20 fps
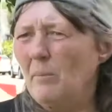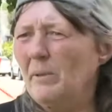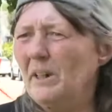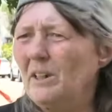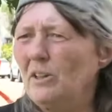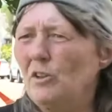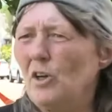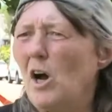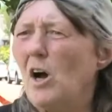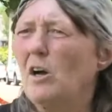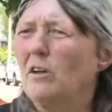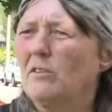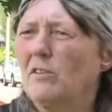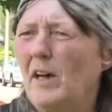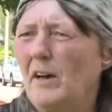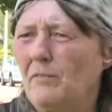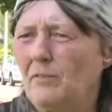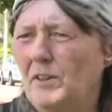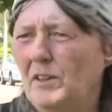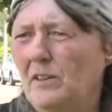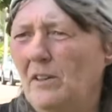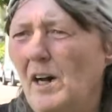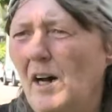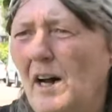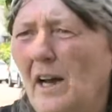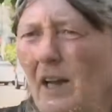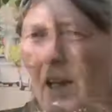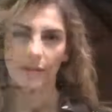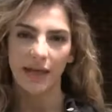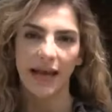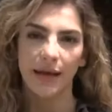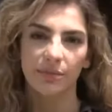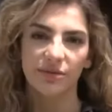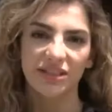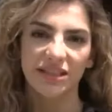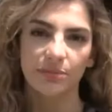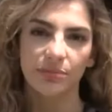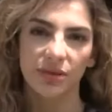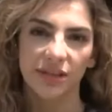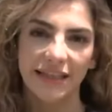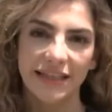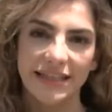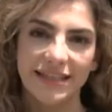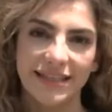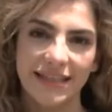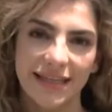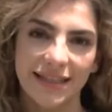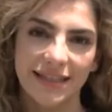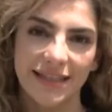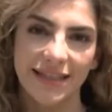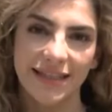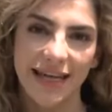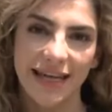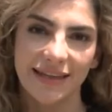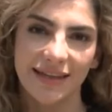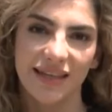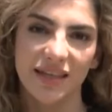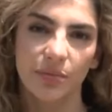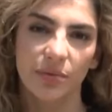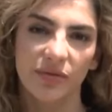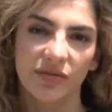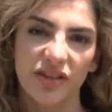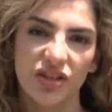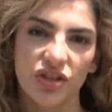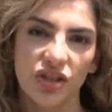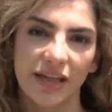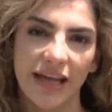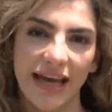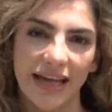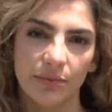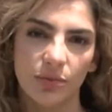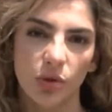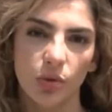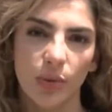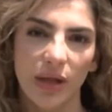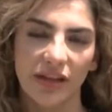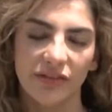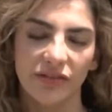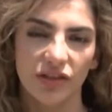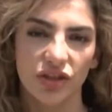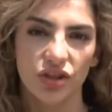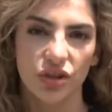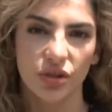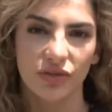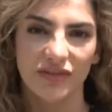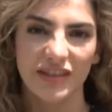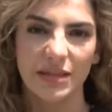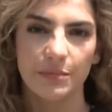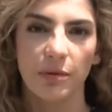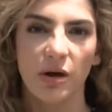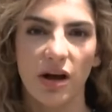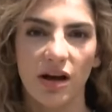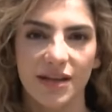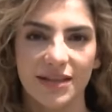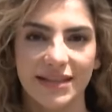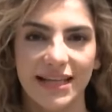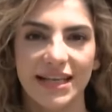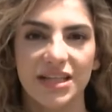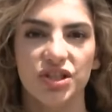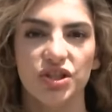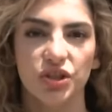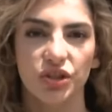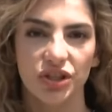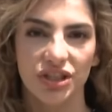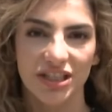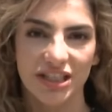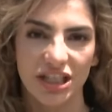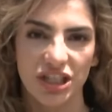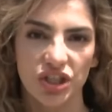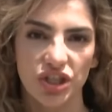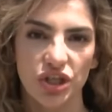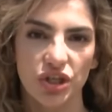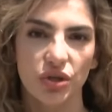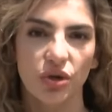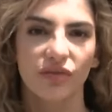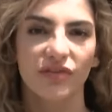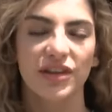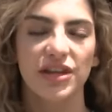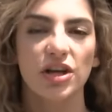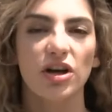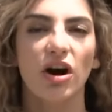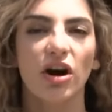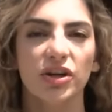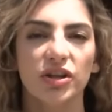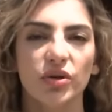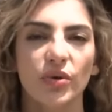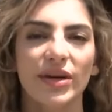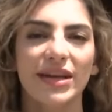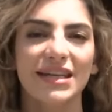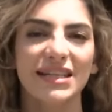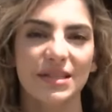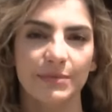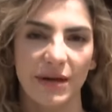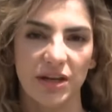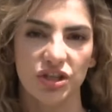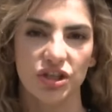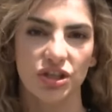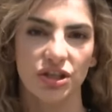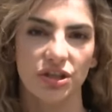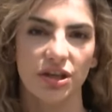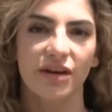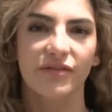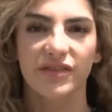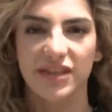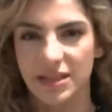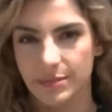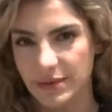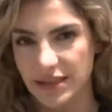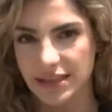How many dogs have to die? Hamilton police said today that the Provincial Animal Welfare Service PAWS has jurisdiction over the ongoing inspection of this